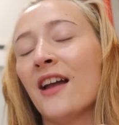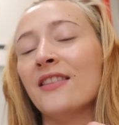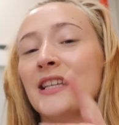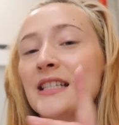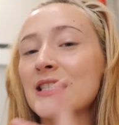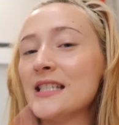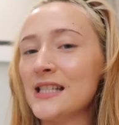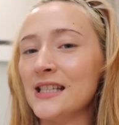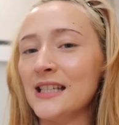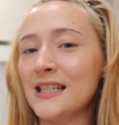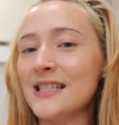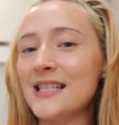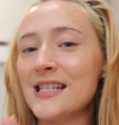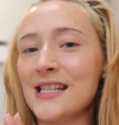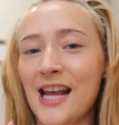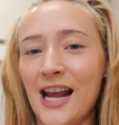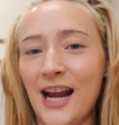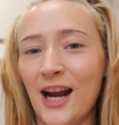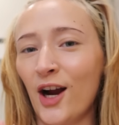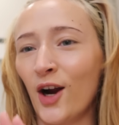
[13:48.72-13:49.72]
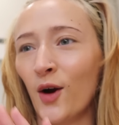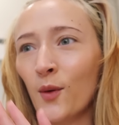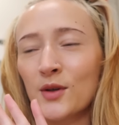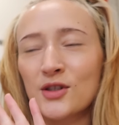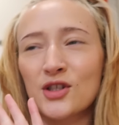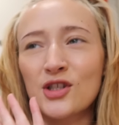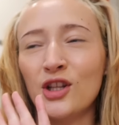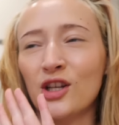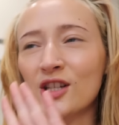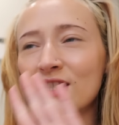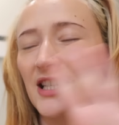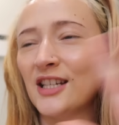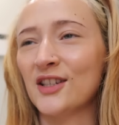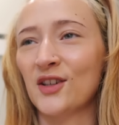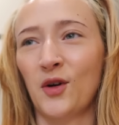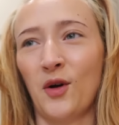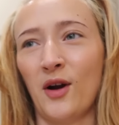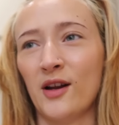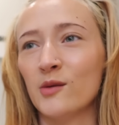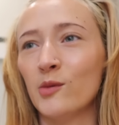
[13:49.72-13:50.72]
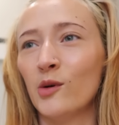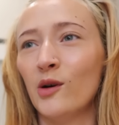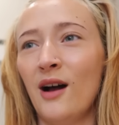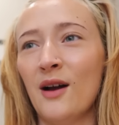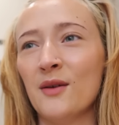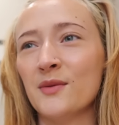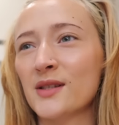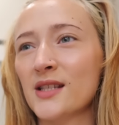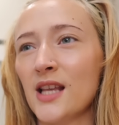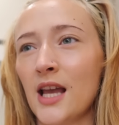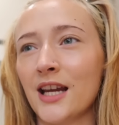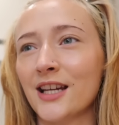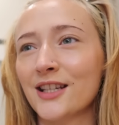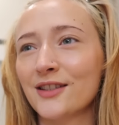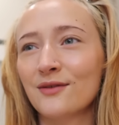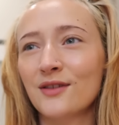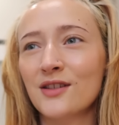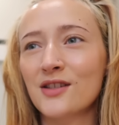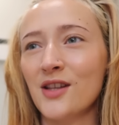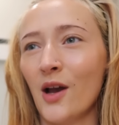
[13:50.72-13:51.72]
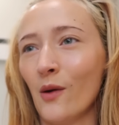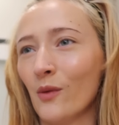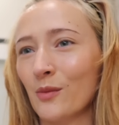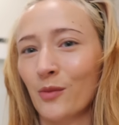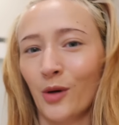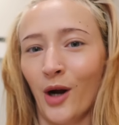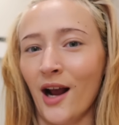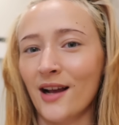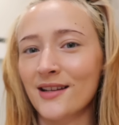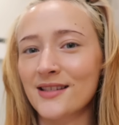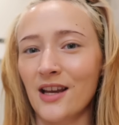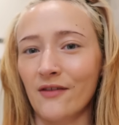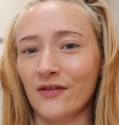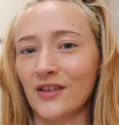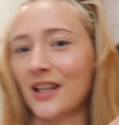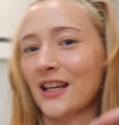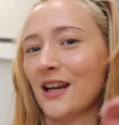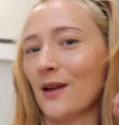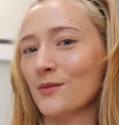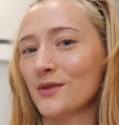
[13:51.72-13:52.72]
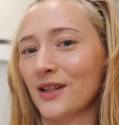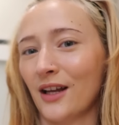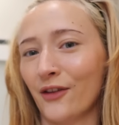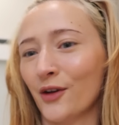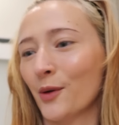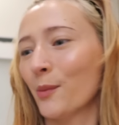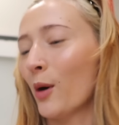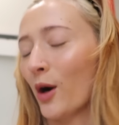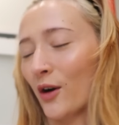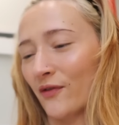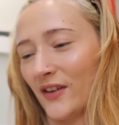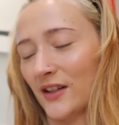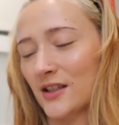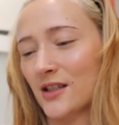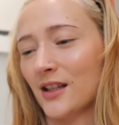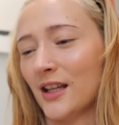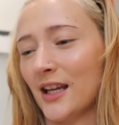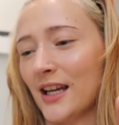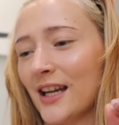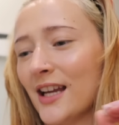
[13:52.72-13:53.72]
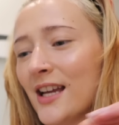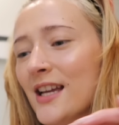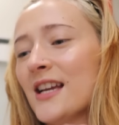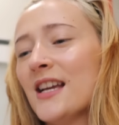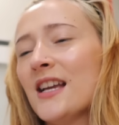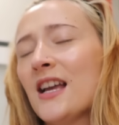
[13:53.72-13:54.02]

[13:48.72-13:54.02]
And then T did hair, which looked incredible. I was like so impressed. Everything came together perfectly.